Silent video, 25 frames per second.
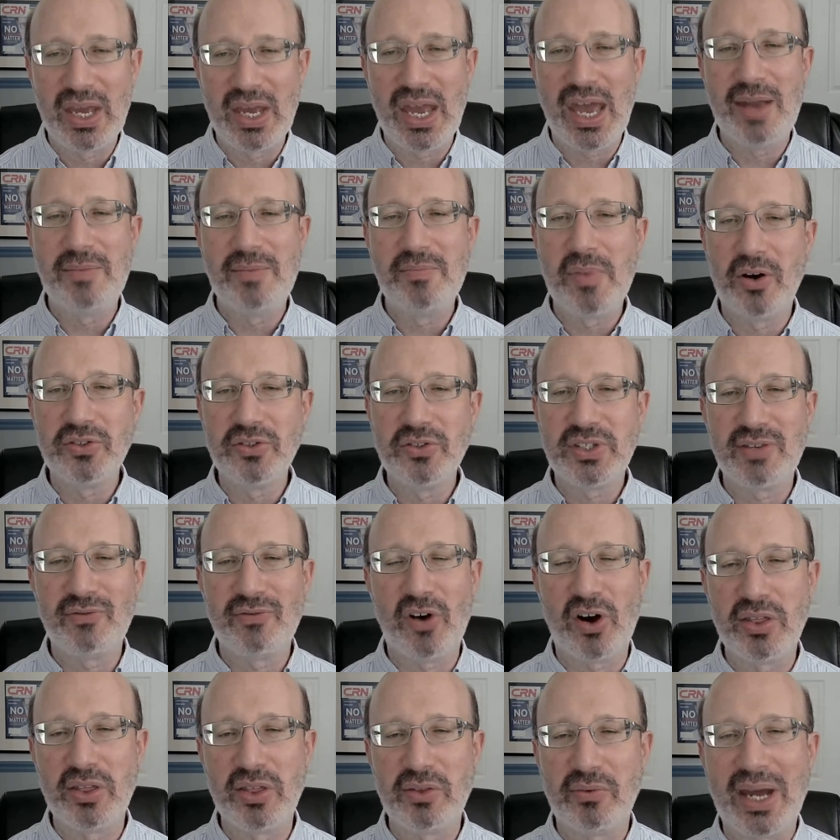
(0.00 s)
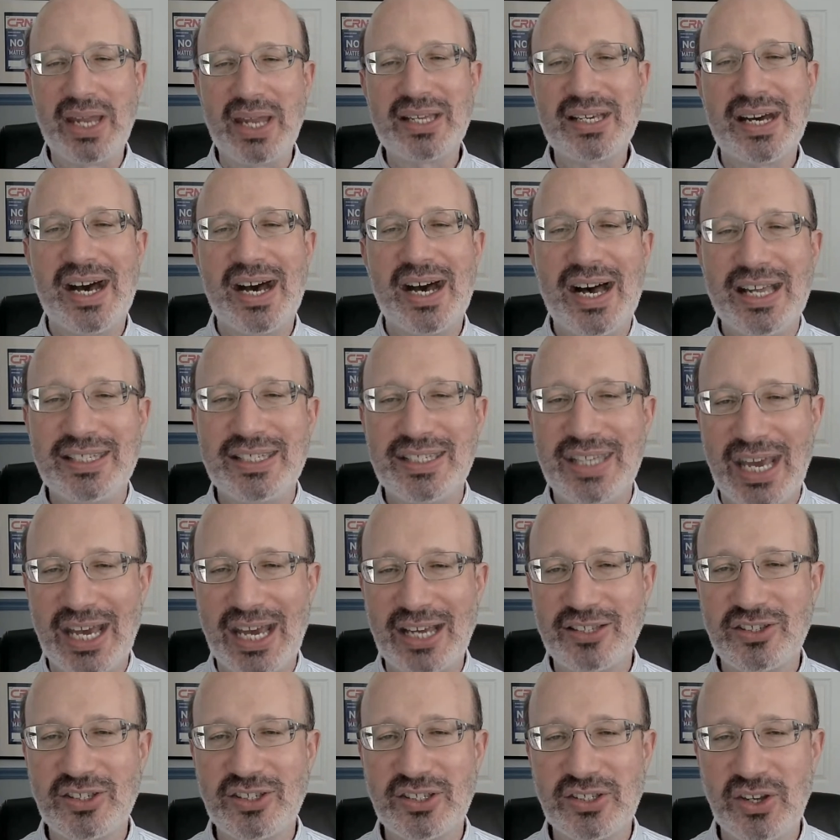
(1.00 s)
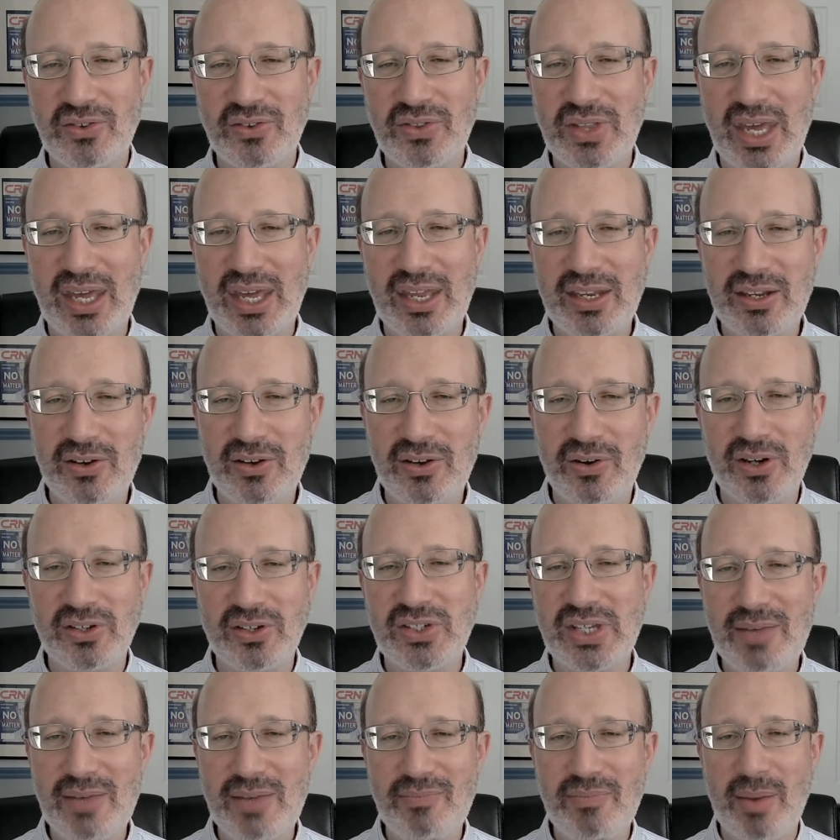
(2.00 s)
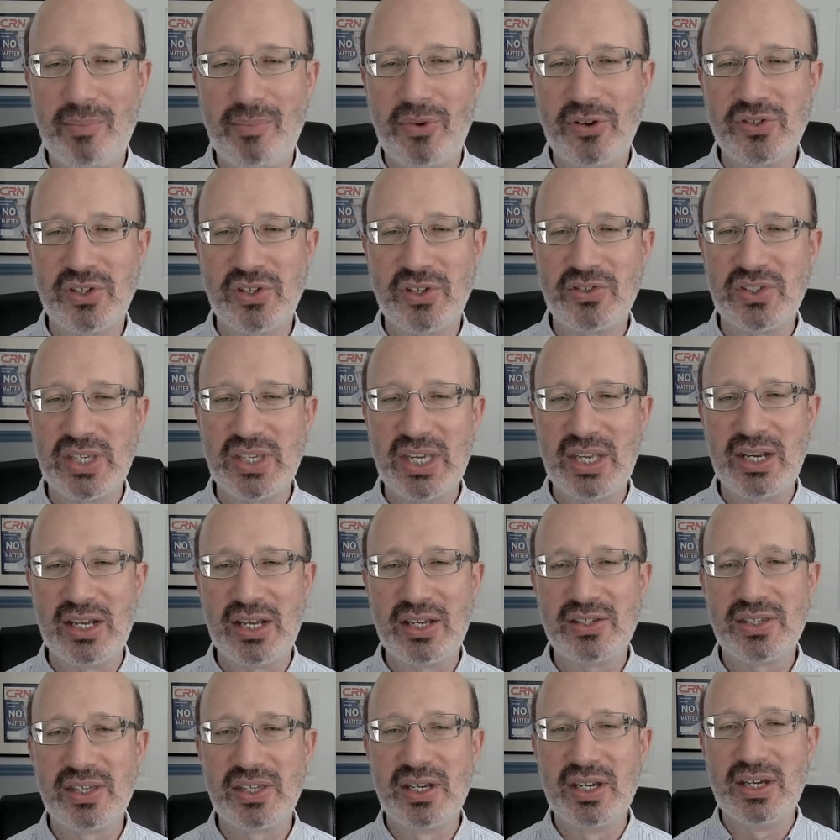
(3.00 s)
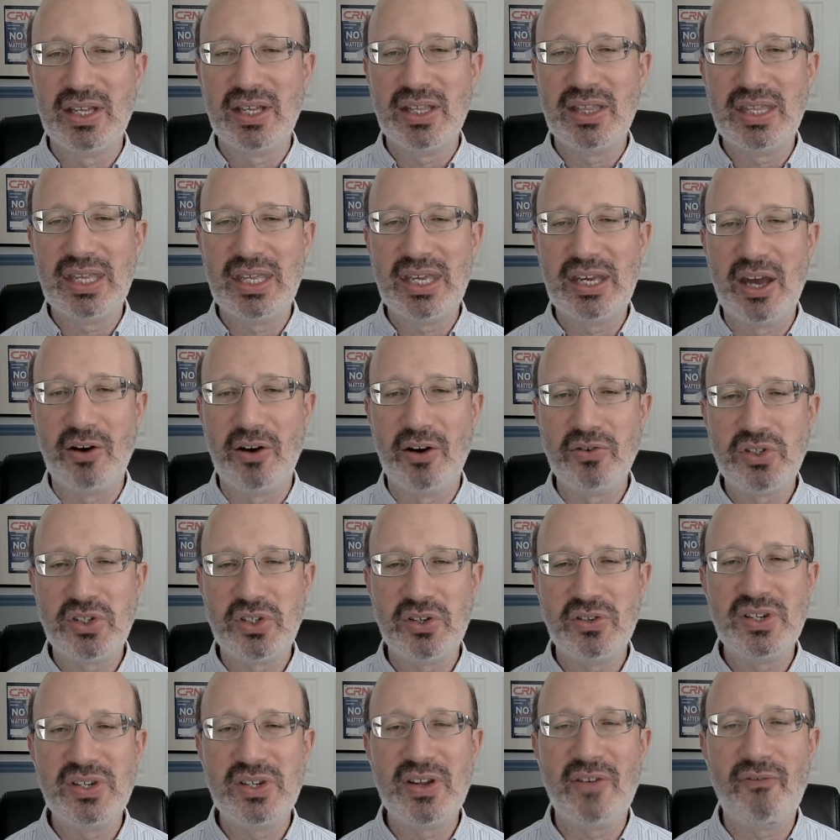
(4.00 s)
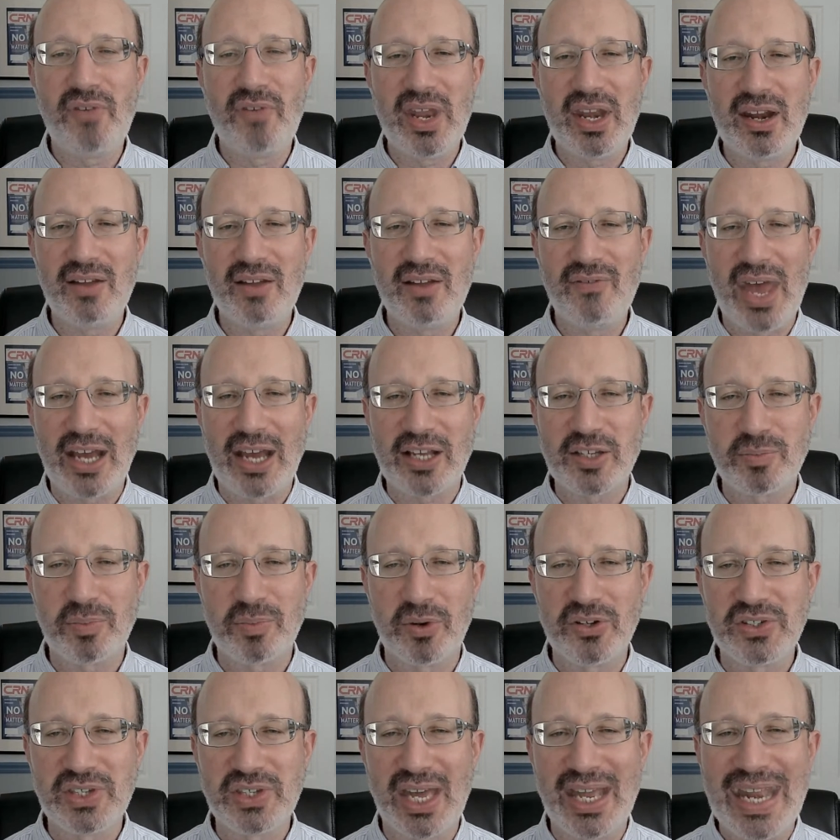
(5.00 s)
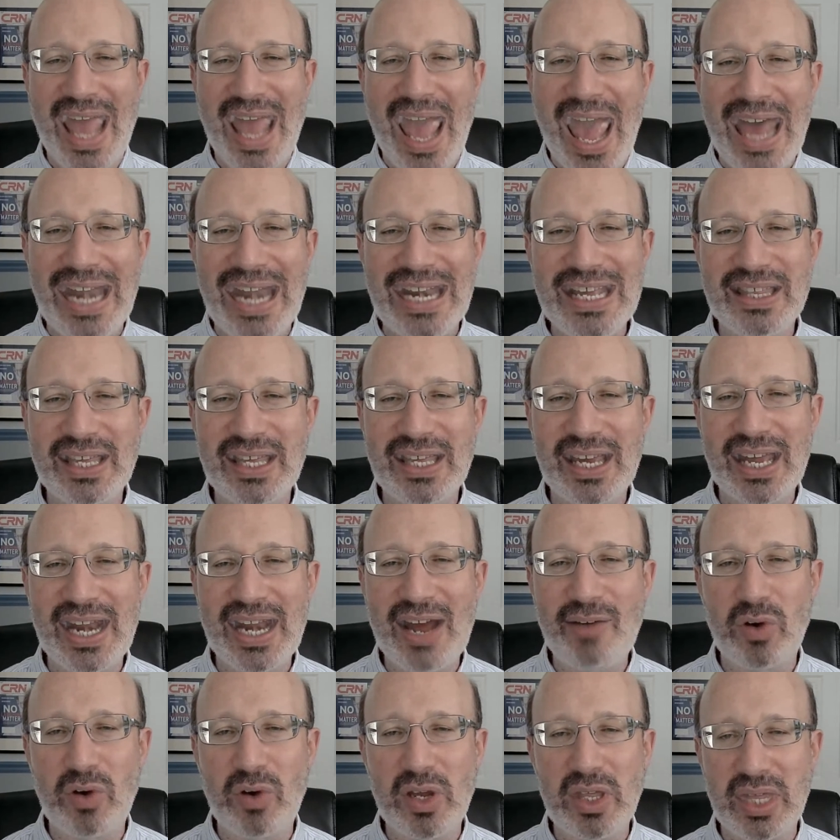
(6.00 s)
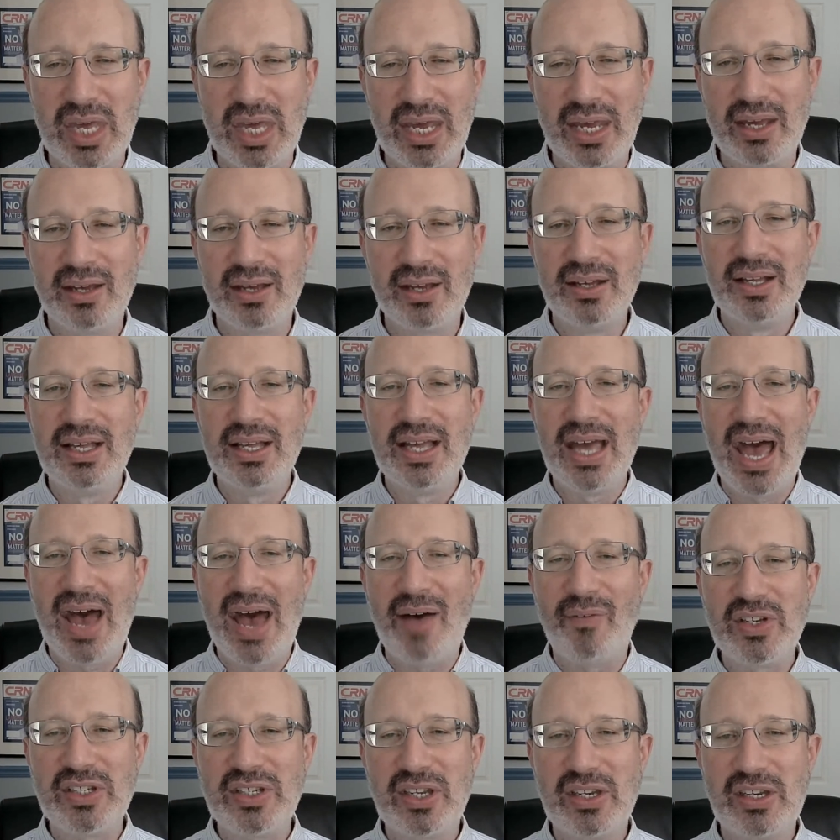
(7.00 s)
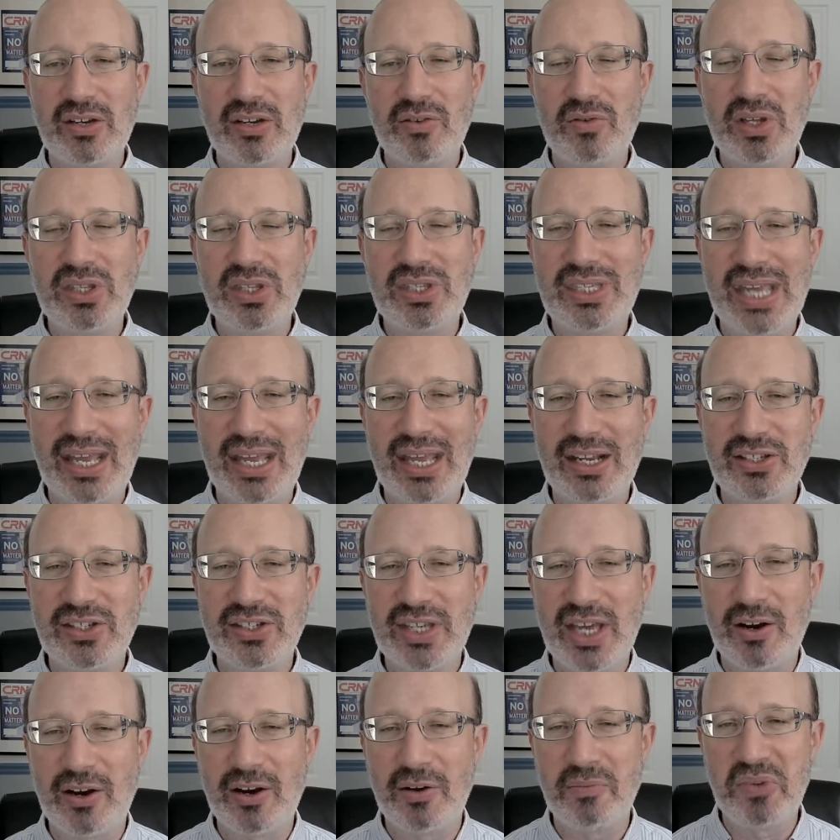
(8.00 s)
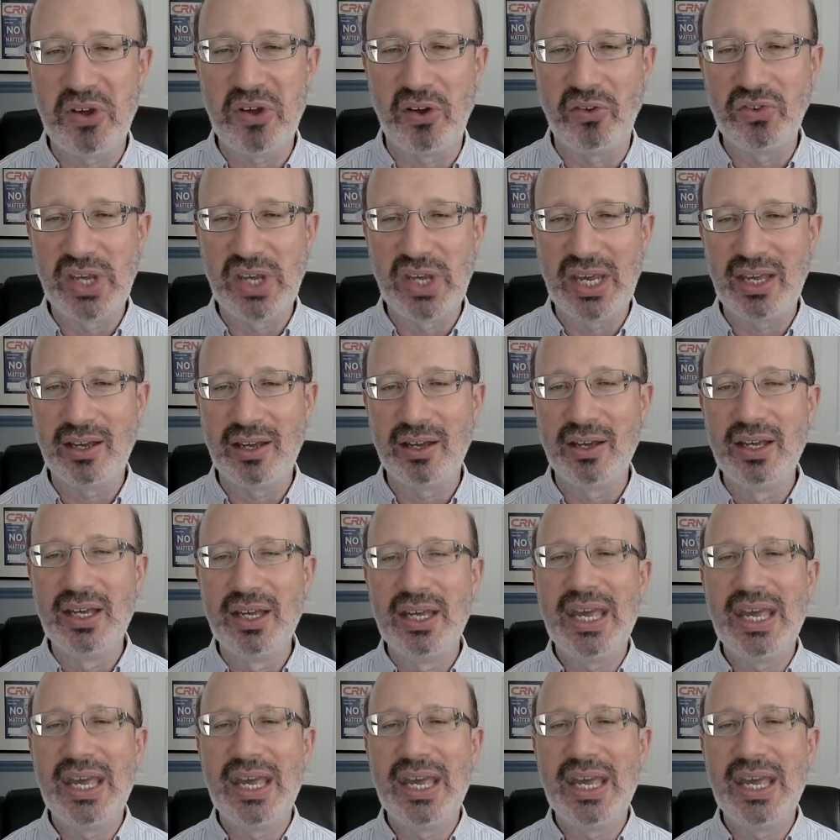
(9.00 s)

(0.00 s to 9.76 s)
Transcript: and most of all in the right context, so that your team members are seen as the go-to definitive experts on anything and everything having to do with data center building